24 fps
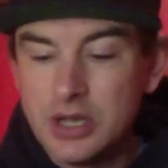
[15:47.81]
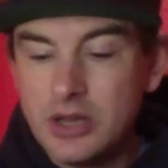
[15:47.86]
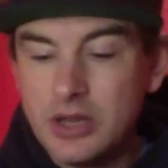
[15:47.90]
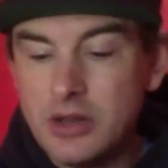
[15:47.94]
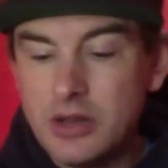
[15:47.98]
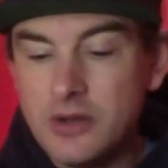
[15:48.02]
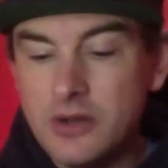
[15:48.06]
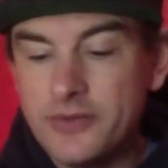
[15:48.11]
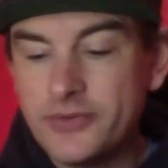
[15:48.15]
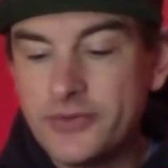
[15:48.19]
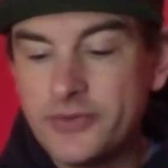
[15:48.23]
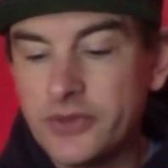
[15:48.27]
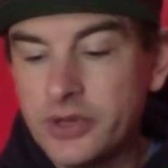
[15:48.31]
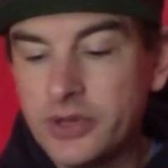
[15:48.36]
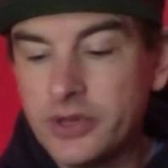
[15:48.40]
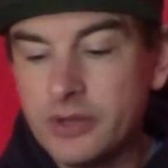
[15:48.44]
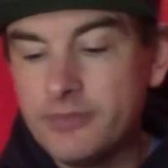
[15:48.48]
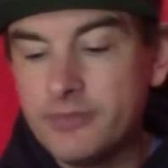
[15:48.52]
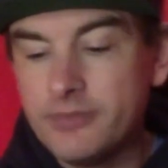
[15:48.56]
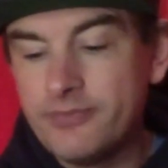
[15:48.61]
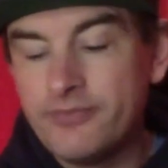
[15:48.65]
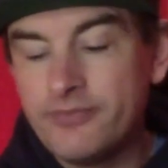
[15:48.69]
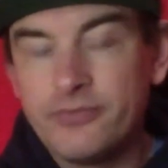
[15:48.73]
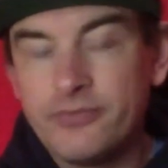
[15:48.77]

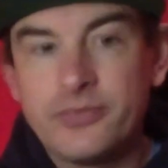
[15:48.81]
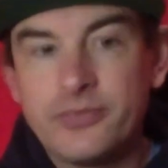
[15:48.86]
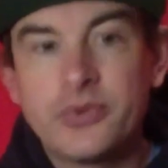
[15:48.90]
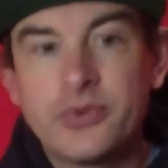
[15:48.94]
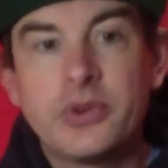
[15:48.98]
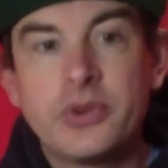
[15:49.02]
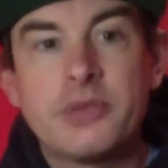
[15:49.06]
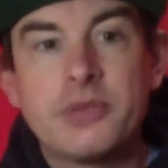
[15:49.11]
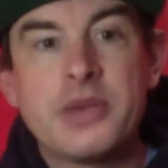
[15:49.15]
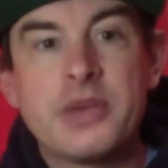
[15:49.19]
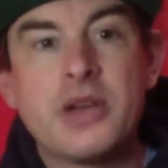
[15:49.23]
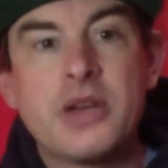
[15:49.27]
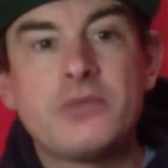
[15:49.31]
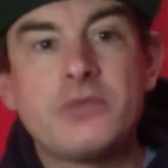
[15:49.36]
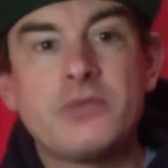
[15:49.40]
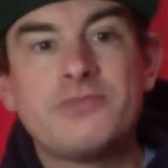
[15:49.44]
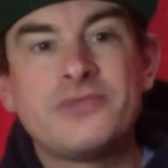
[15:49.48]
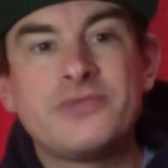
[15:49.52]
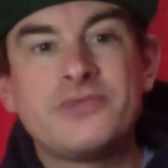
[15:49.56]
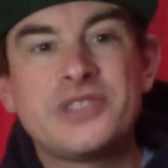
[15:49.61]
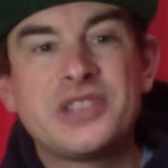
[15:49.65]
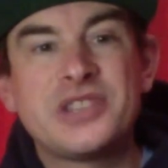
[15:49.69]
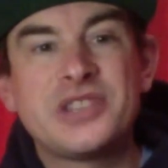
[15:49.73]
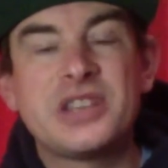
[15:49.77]
after probably about
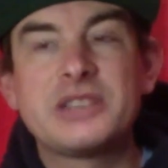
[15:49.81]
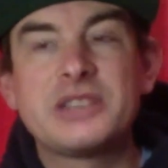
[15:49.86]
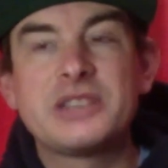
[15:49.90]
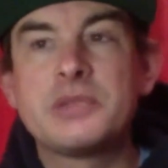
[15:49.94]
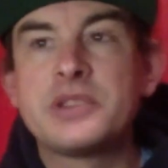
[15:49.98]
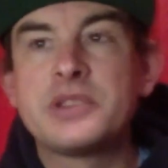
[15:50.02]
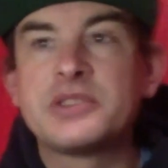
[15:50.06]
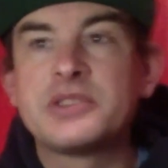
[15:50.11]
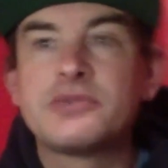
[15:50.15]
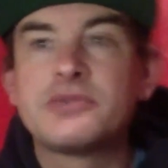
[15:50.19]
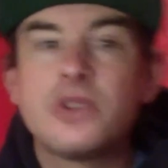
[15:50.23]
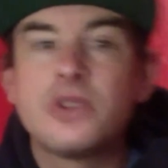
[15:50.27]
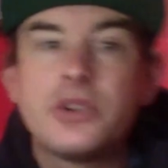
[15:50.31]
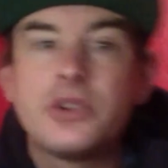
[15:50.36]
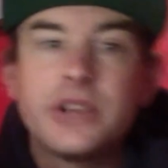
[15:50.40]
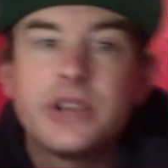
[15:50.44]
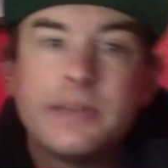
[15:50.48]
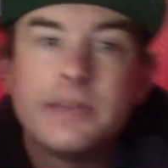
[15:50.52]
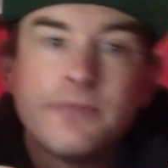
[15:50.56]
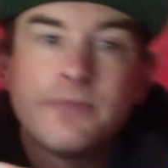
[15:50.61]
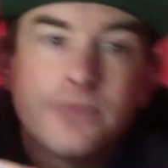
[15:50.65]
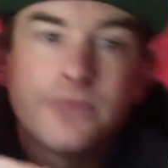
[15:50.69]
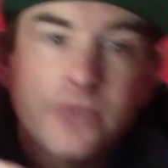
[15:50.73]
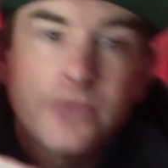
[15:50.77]
6 months of
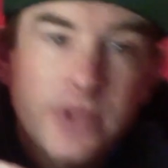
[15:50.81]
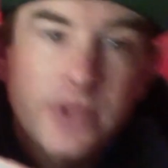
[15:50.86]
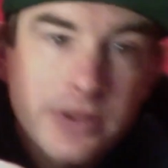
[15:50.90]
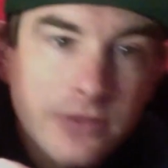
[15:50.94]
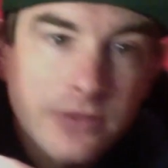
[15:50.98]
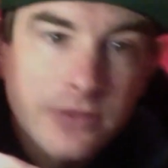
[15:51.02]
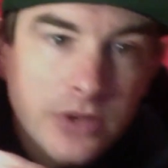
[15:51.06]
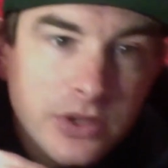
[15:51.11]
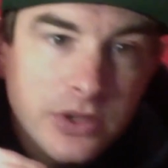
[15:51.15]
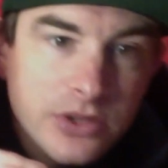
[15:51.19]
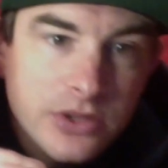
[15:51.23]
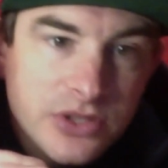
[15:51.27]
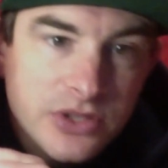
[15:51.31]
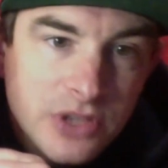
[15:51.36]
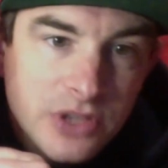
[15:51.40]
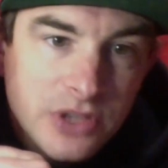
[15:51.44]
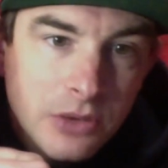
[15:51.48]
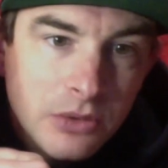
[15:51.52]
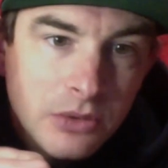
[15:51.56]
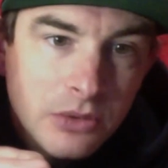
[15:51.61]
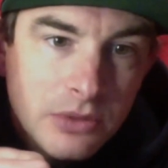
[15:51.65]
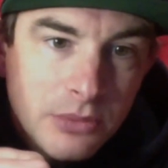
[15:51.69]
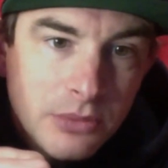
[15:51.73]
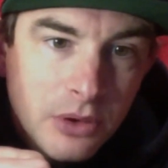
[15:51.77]
riding, you have a look at the
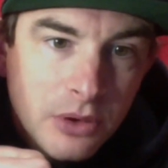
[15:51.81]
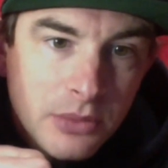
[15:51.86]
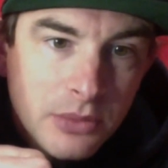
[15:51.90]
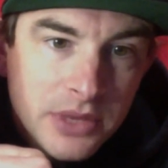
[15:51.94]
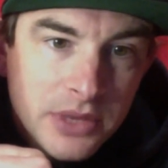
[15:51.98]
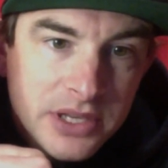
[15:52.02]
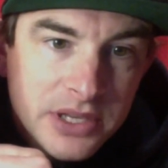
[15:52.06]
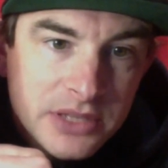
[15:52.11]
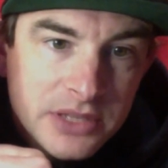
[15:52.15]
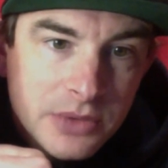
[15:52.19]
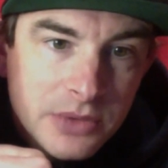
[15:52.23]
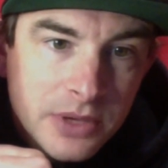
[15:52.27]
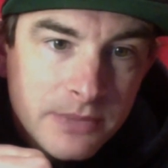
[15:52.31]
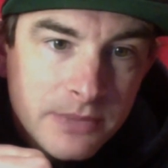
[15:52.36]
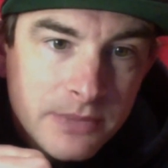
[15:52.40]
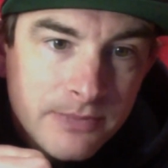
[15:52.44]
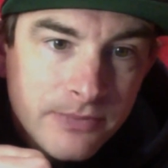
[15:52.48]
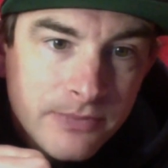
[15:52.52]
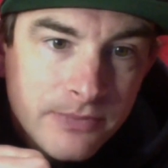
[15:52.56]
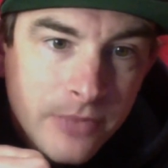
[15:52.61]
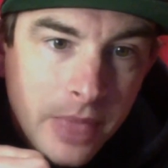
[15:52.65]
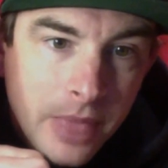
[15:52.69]
sole on the bottom of this one.